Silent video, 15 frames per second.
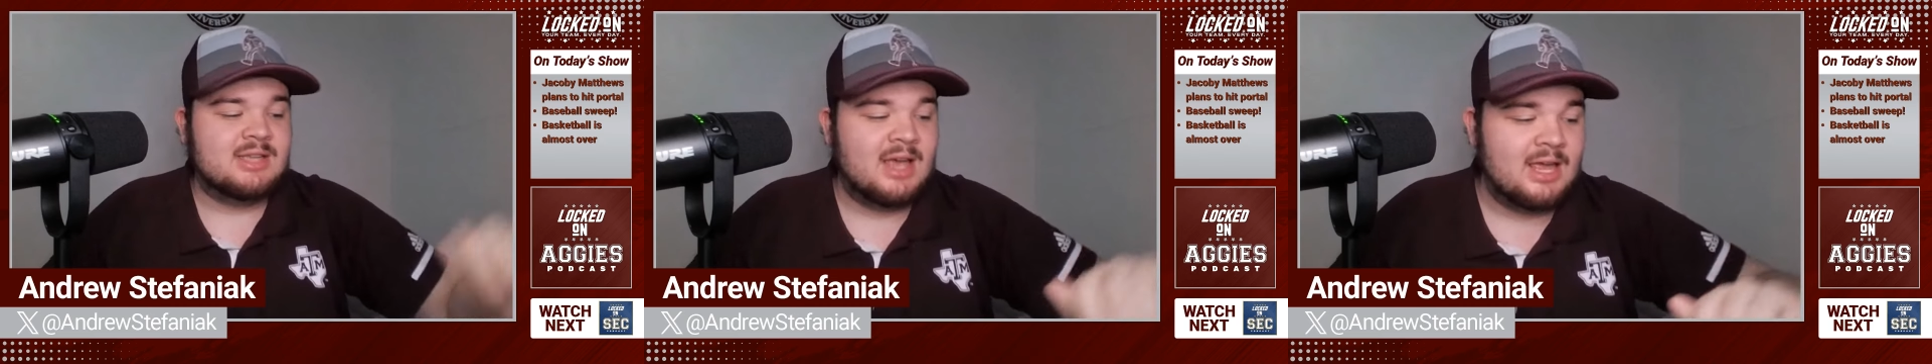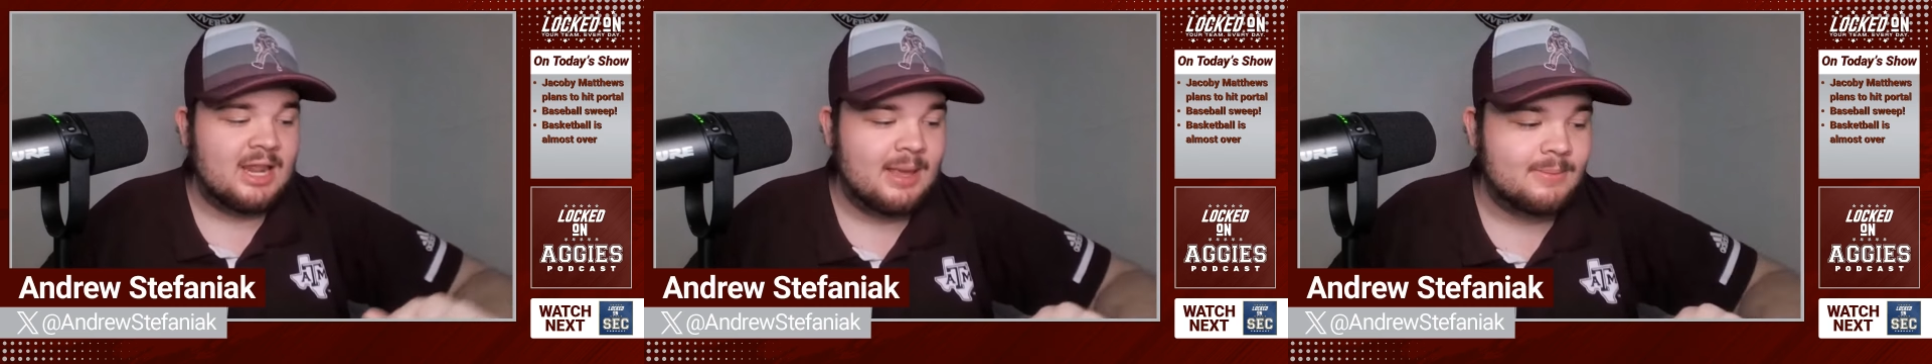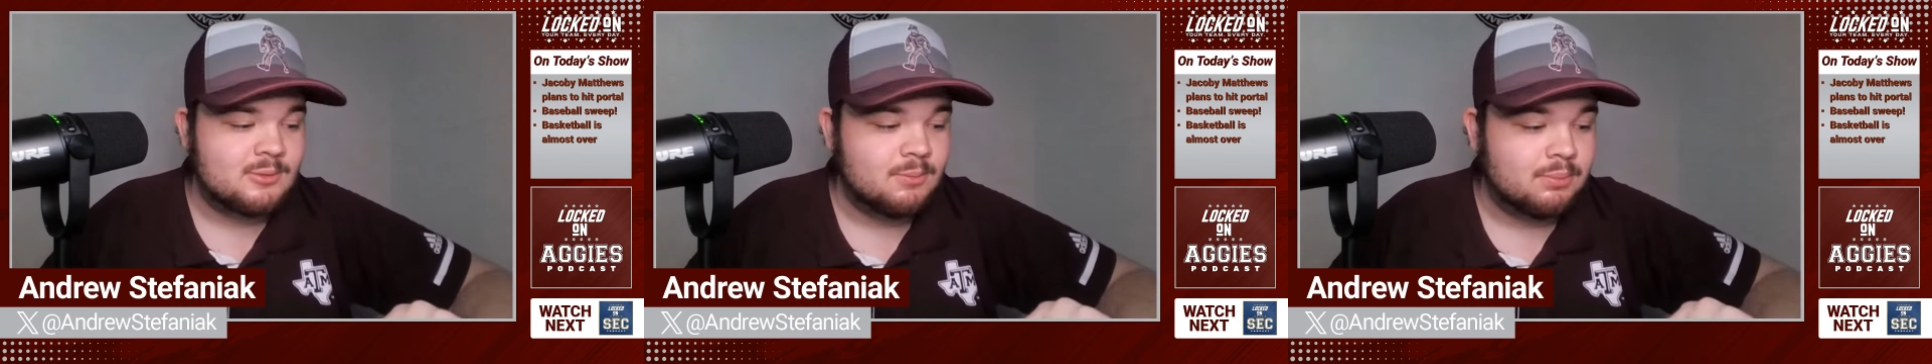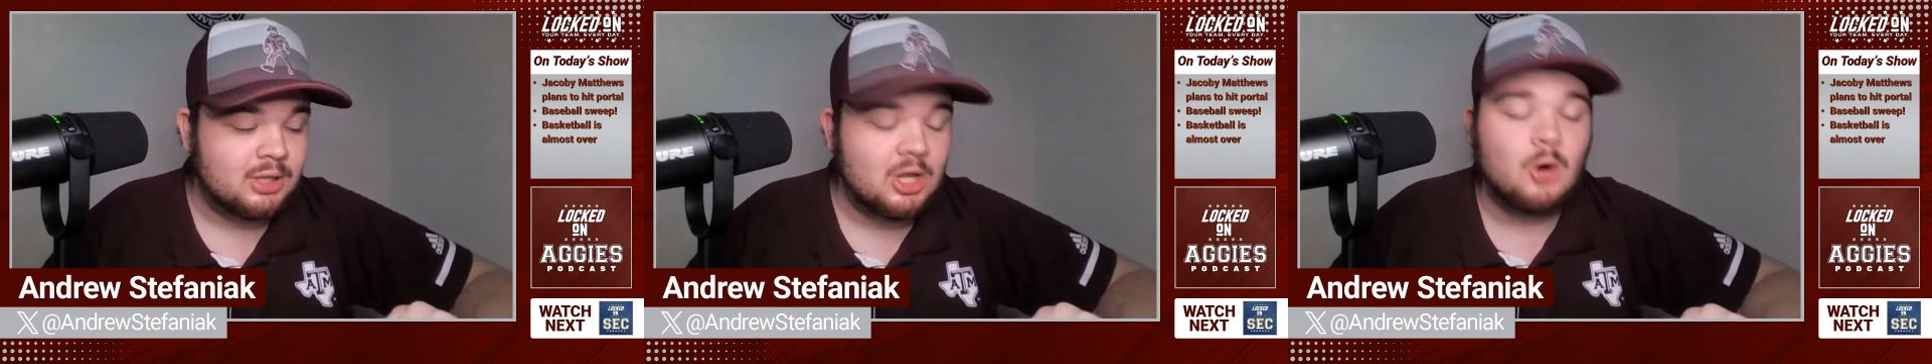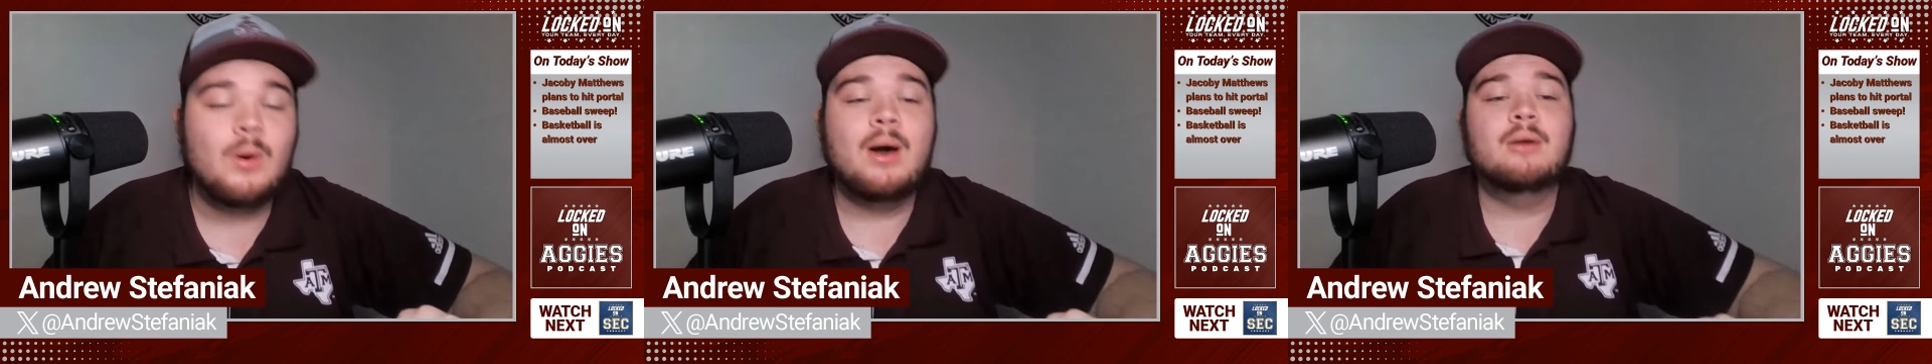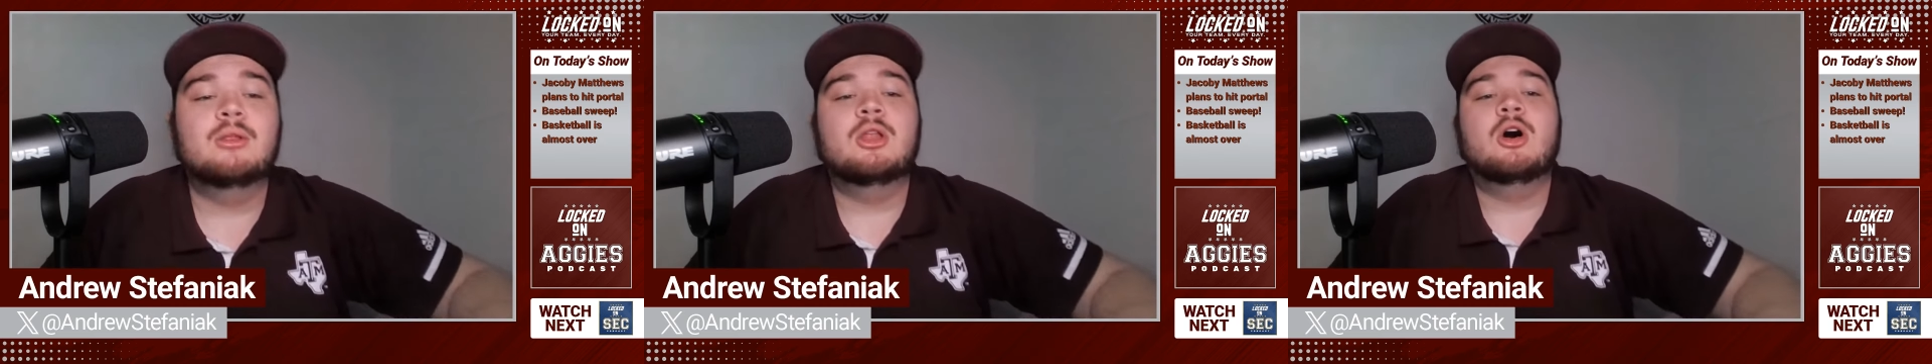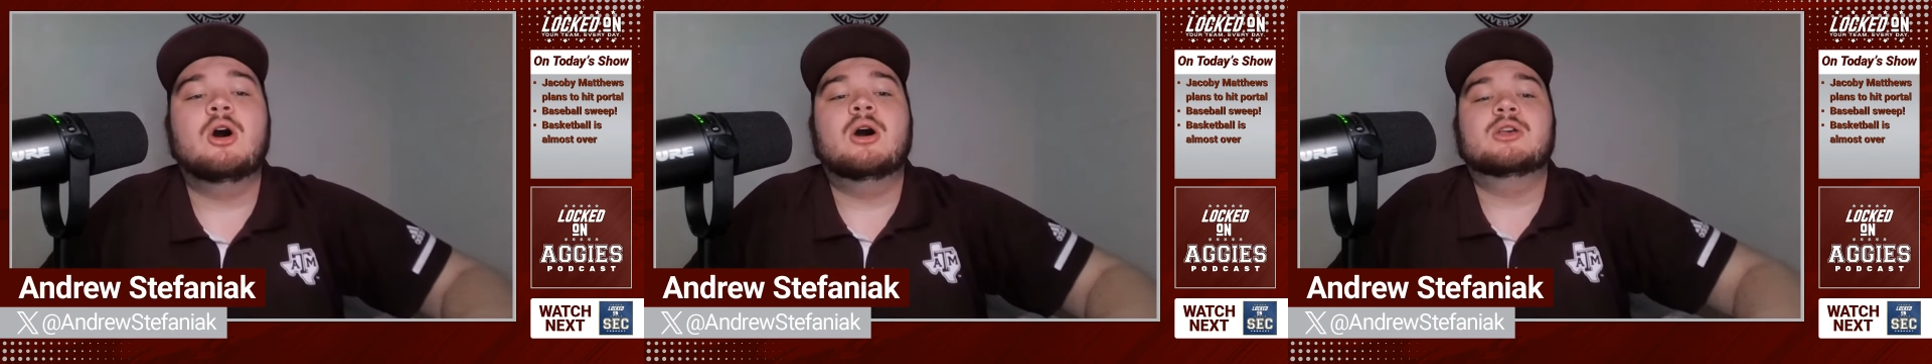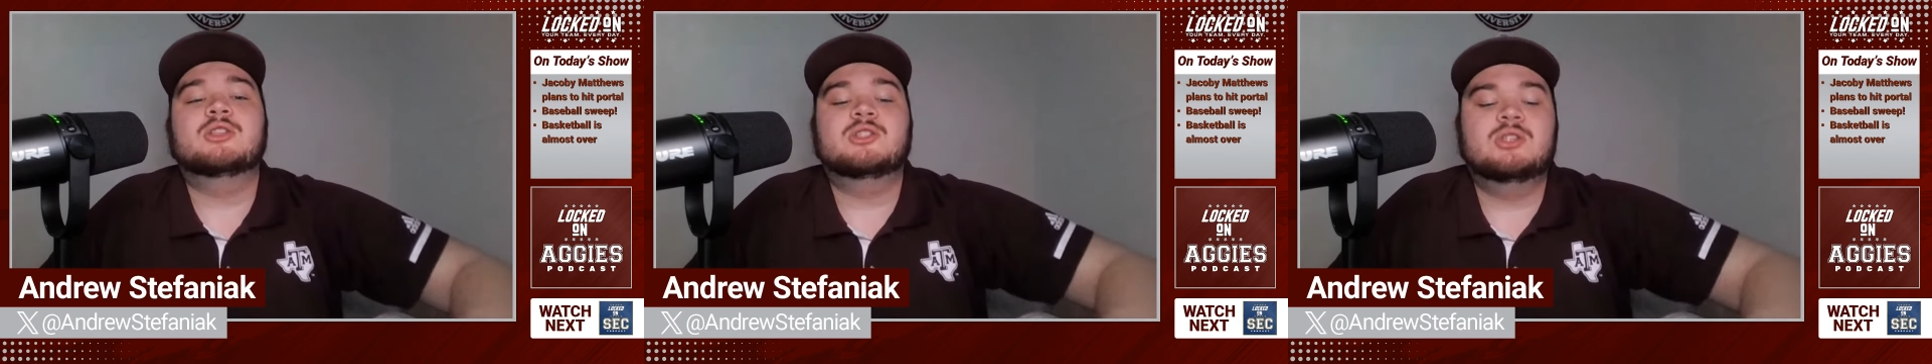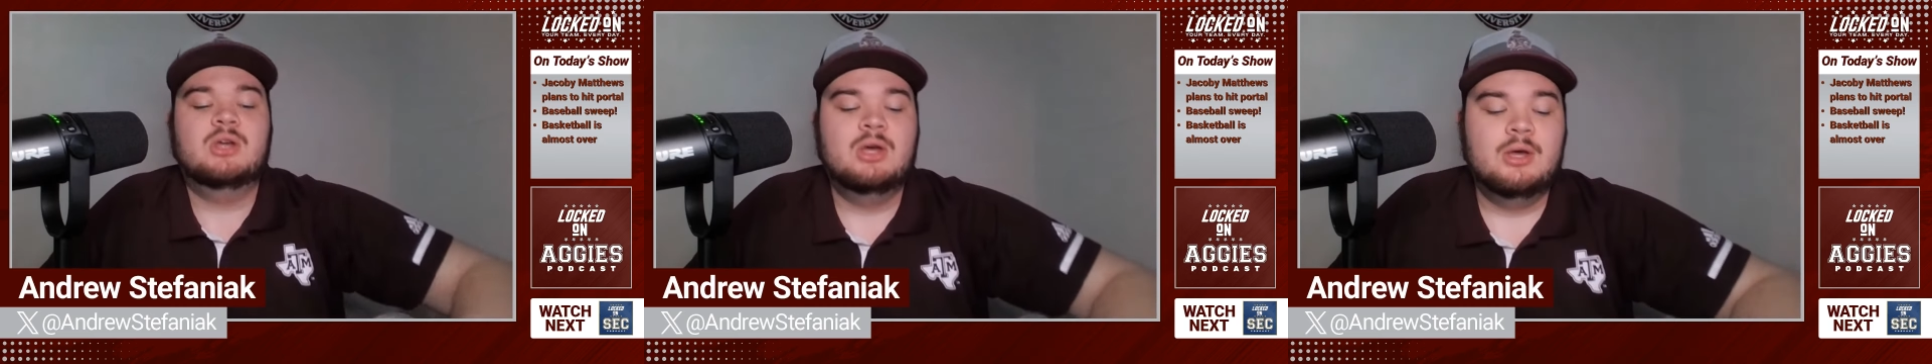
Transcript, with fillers: A&M's blowout loss